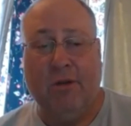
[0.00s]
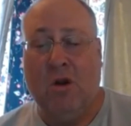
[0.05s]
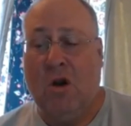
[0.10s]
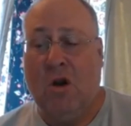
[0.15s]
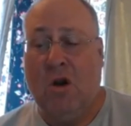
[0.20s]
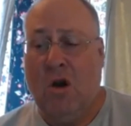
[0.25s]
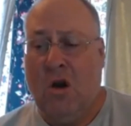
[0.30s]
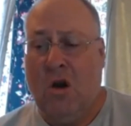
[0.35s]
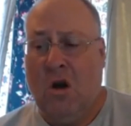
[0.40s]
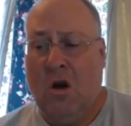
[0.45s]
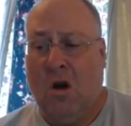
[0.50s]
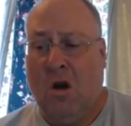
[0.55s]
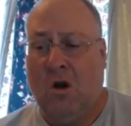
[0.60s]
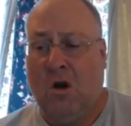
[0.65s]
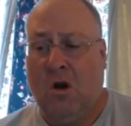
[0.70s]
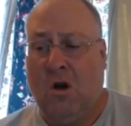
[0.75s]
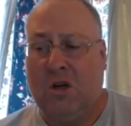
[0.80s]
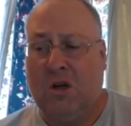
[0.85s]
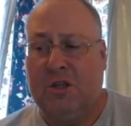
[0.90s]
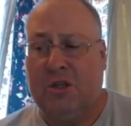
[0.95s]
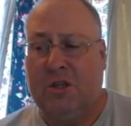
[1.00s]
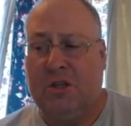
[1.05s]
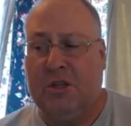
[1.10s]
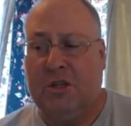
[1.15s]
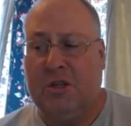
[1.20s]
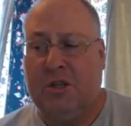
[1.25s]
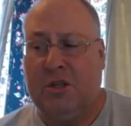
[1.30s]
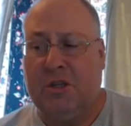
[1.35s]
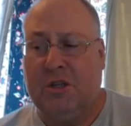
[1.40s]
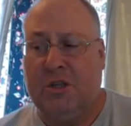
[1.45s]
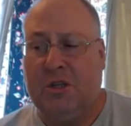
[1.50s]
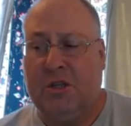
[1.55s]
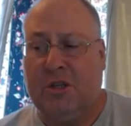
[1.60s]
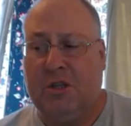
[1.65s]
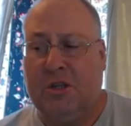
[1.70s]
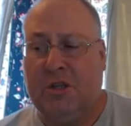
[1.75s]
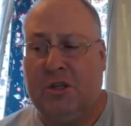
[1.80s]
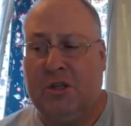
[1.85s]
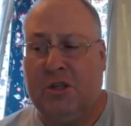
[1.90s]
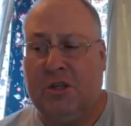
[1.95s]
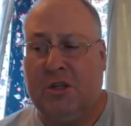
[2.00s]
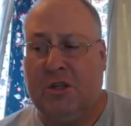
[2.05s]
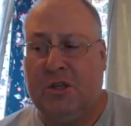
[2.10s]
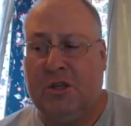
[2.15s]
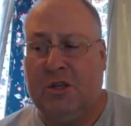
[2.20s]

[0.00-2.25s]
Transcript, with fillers: Hornsby, uh,